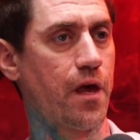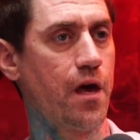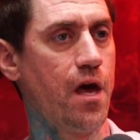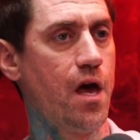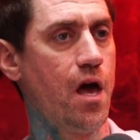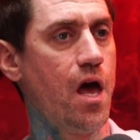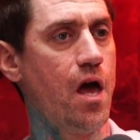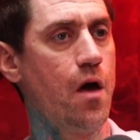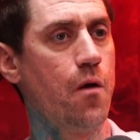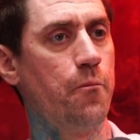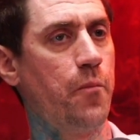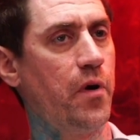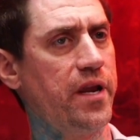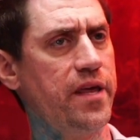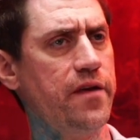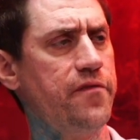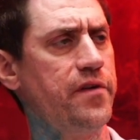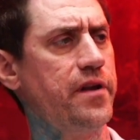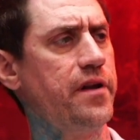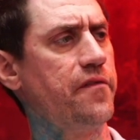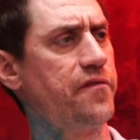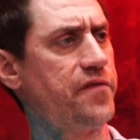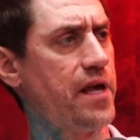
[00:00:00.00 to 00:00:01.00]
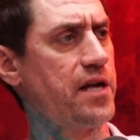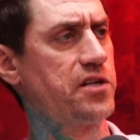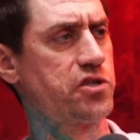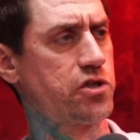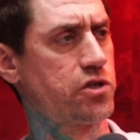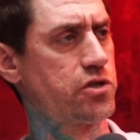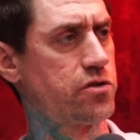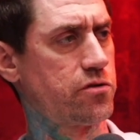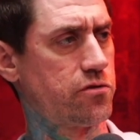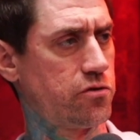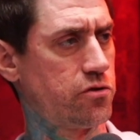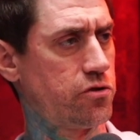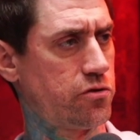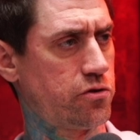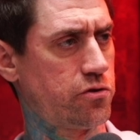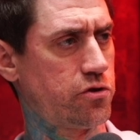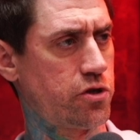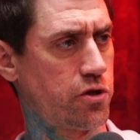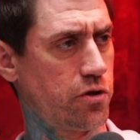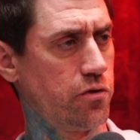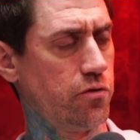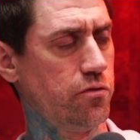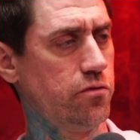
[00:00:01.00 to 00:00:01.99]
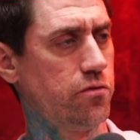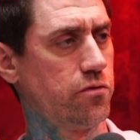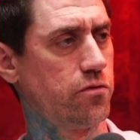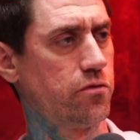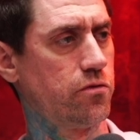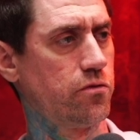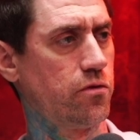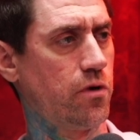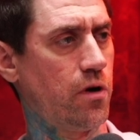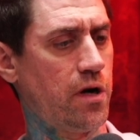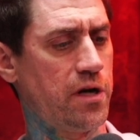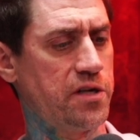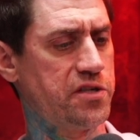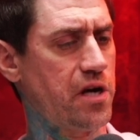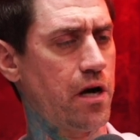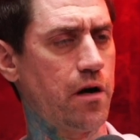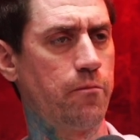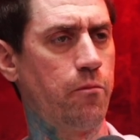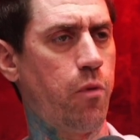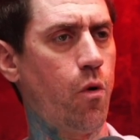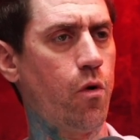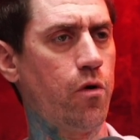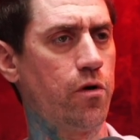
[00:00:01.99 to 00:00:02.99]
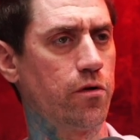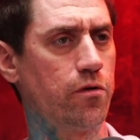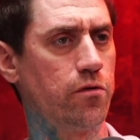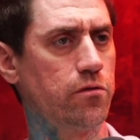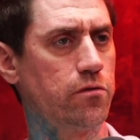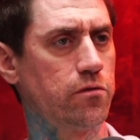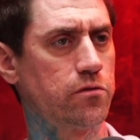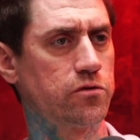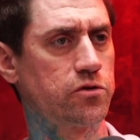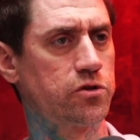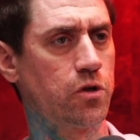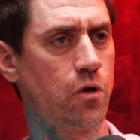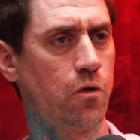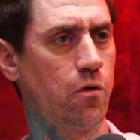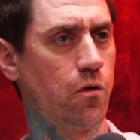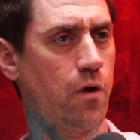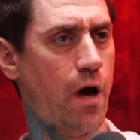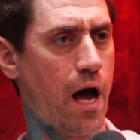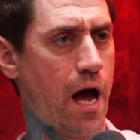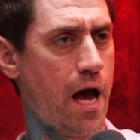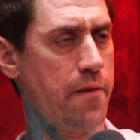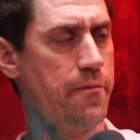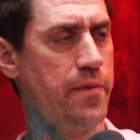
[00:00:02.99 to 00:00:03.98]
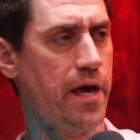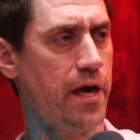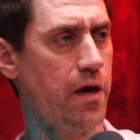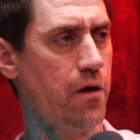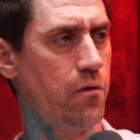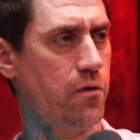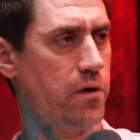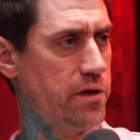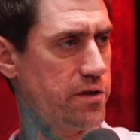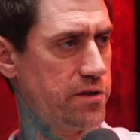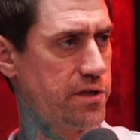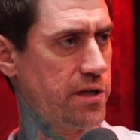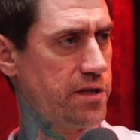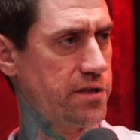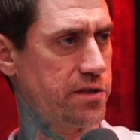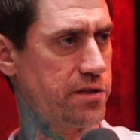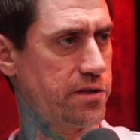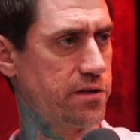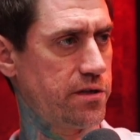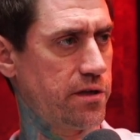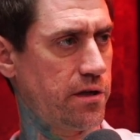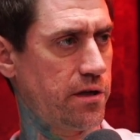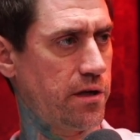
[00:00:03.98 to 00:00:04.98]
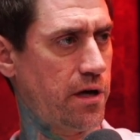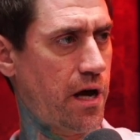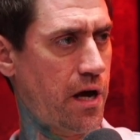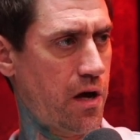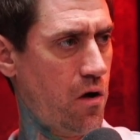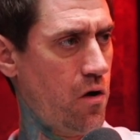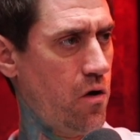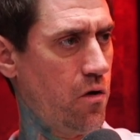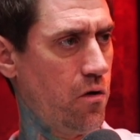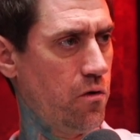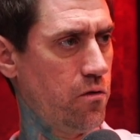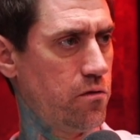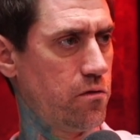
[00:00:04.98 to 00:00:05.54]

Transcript: group. But even if that's true, it's on a portal, so I pay what it says I owe.